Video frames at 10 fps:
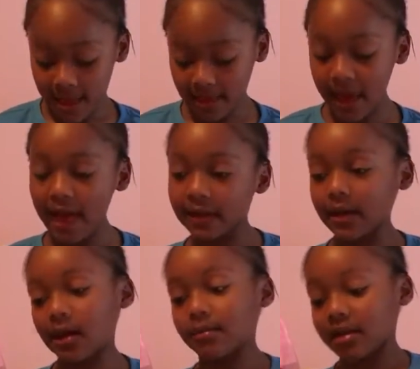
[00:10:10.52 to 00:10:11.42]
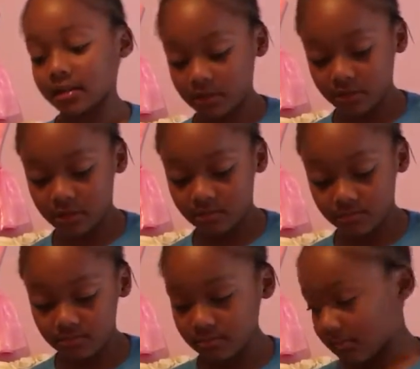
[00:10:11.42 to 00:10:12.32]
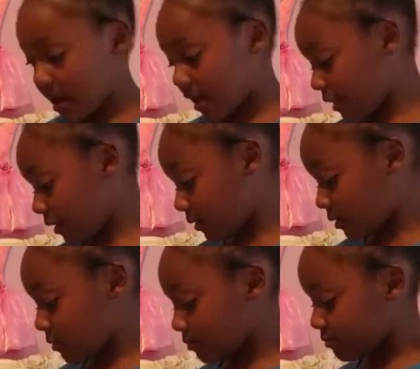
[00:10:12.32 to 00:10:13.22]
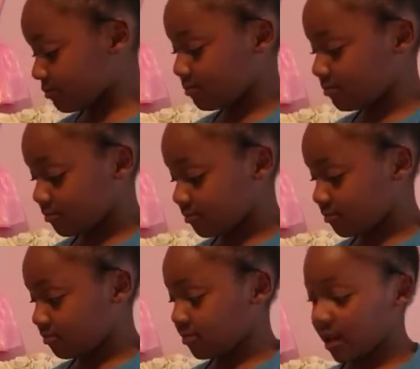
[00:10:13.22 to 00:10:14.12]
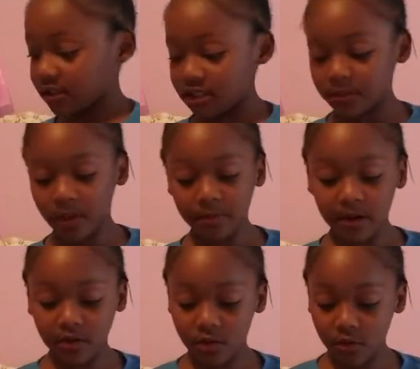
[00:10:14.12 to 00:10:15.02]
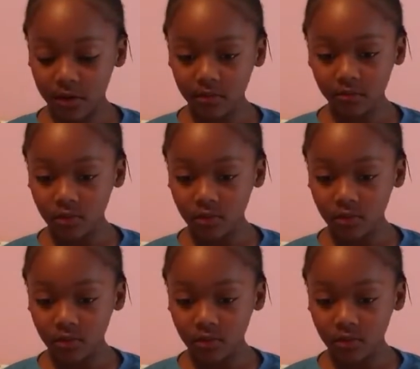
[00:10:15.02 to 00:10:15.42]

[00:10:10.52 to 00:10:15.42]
I kind of got a matching one, I think. That just popped out of nowhere.